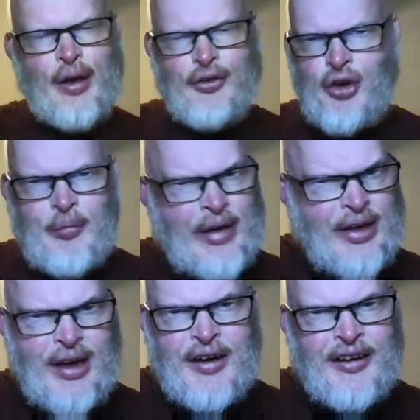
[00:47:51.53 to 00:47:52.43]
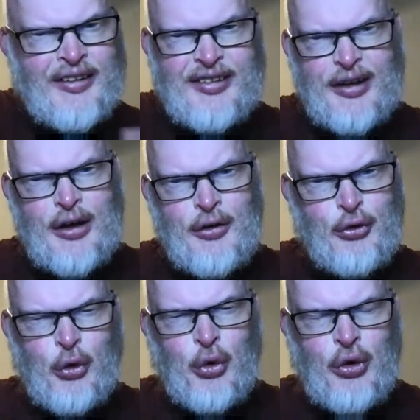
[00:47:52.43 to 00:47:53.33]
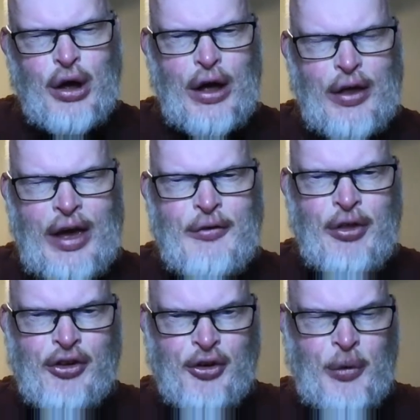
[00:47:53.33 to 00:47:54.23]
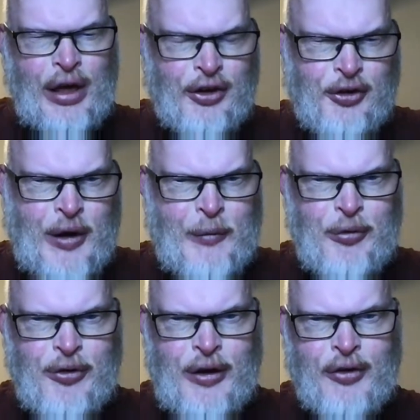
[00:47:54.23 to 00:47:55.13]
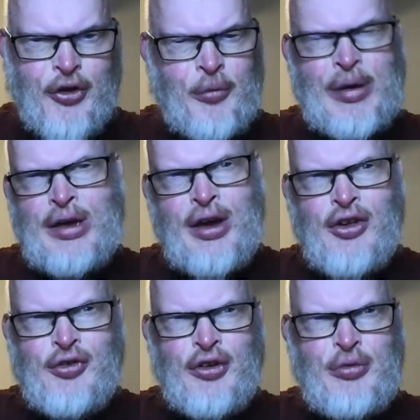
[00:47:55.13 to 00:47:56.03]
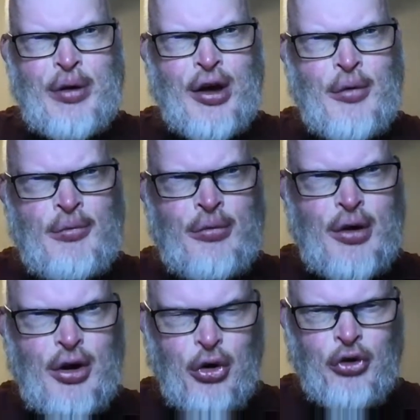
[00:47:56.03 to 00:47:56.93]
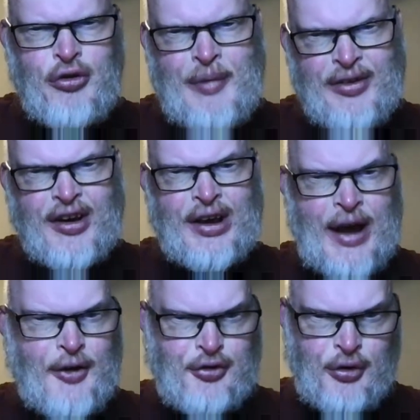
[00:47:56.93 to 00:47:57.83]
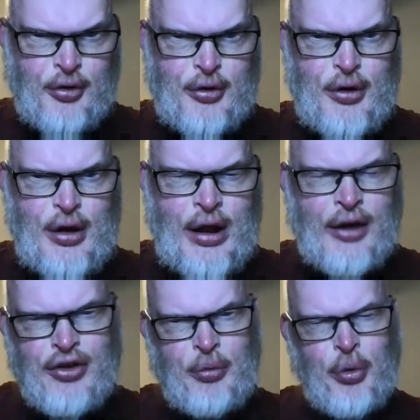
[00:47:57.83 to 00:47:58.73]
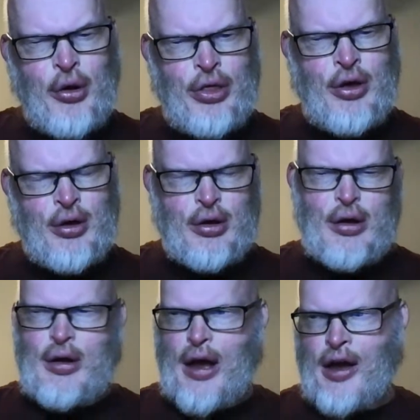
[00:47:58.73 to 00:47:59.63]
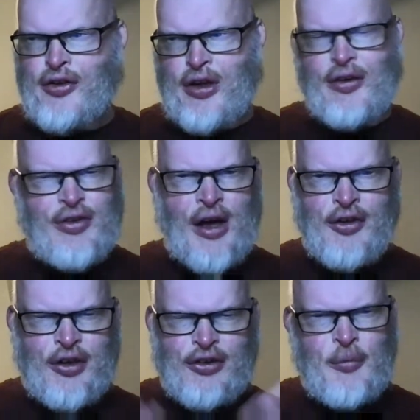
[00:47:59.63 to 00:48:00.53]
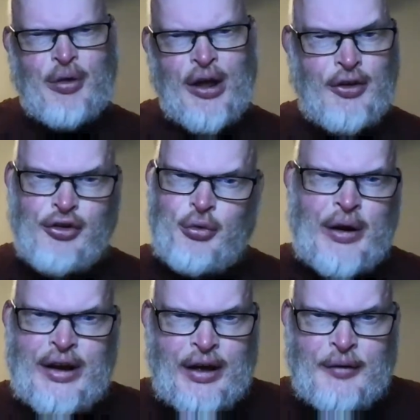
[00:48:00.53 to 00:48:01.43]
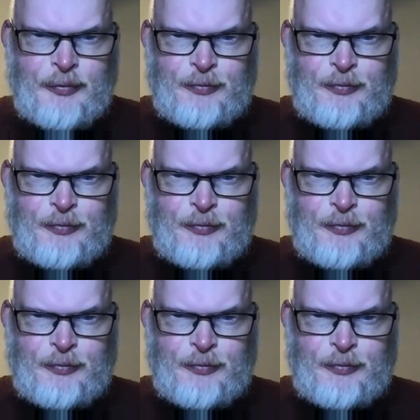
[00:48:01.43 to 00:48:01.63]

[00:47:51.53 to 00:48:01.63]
years for even the Cyrillic script, it took me years for it to become automatic and natural, like to the point that I see something and I just read it.